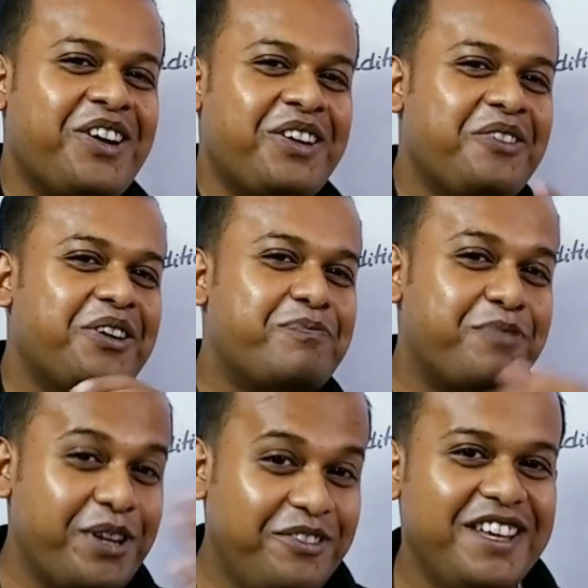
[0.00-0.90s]
on our
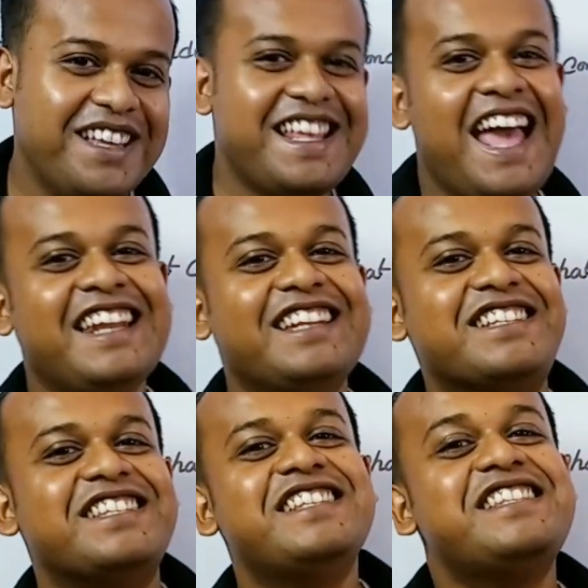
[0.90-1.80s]
previous
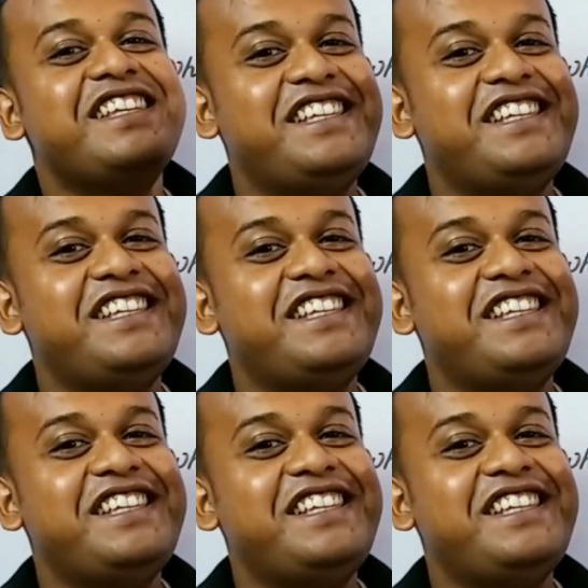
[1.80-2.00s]
analysis,